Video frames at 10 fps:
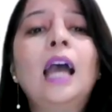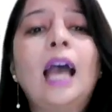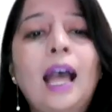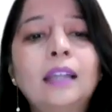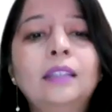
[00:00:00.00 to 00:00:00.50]

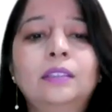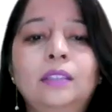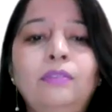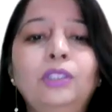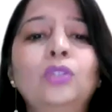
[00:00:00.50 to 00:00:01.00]
And
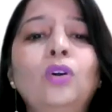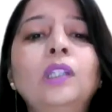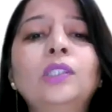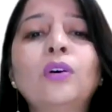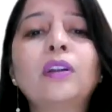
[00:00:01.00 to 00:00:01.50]
we should
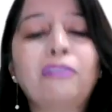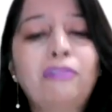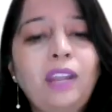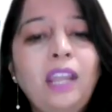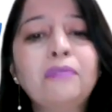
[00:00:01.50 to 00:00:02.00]
also
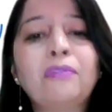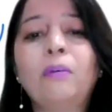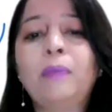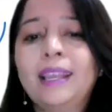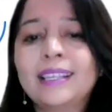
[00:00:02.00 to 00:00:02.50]
refrain
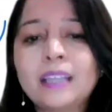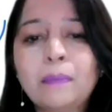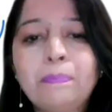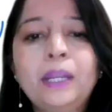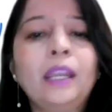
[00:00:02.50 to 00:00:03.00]
from
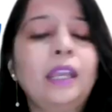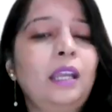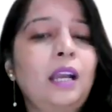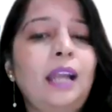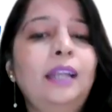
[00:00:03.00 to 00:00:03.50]
accepting
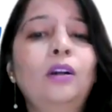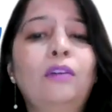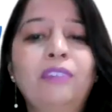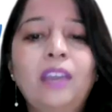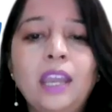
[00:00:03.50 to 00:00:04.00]
any kind
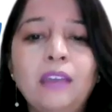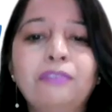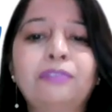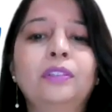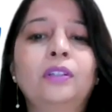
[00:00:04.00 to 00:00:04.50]
of
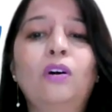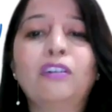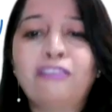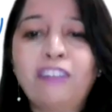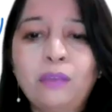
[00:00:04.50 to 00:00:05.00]
gift
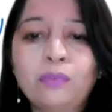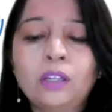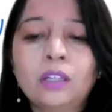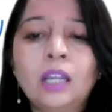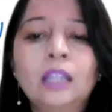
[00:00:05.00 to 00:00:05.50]
or
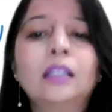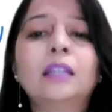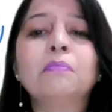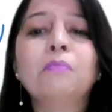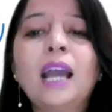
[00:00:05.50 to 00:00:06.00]
favor
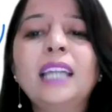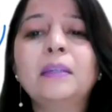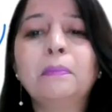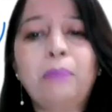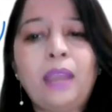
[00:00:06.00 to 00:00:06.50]
that
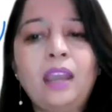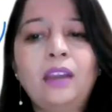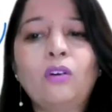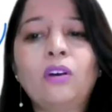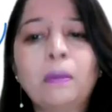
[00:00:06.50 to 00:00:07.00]
might
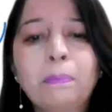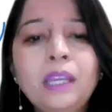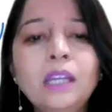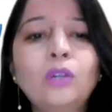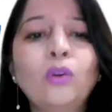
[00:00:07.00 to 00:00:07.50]
impair or
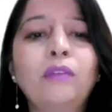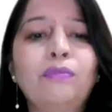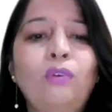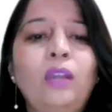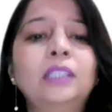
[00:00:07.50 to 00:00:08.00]
appear to
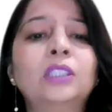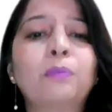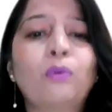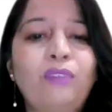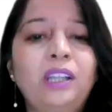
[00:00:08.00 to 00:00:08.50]

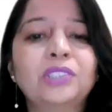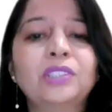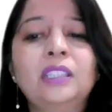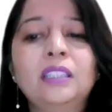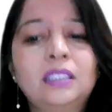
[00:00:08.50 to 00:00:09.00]
influence
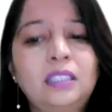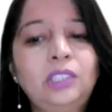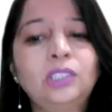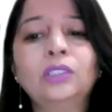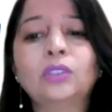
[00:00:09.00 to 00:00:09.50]
professional
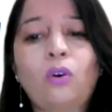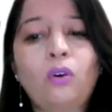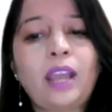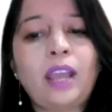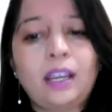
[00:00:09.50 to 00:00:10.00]
decisions
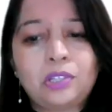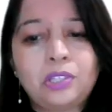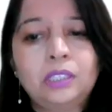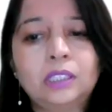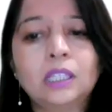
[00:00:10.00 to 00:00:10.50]
or
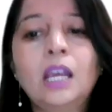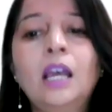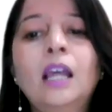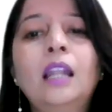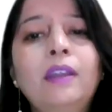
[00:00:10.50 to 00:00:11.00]
actions.
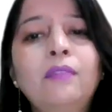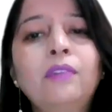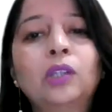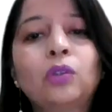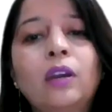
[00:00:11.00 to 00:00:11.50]
When
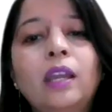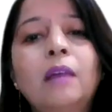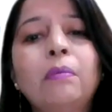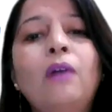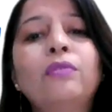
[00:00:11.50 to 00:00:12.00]
we are
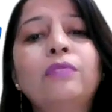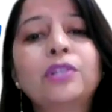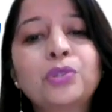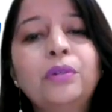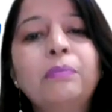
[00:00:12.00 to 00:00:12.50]
talking about,
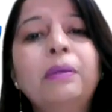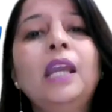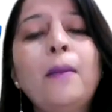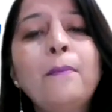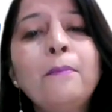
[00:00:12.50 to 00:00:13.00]
we should
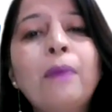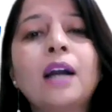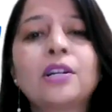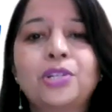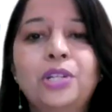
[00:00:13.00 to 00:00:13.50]
be
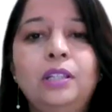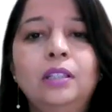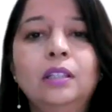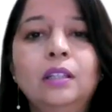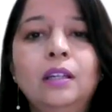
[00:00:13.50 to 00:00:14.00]

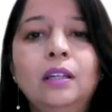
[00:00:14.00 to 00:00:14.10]
impartial,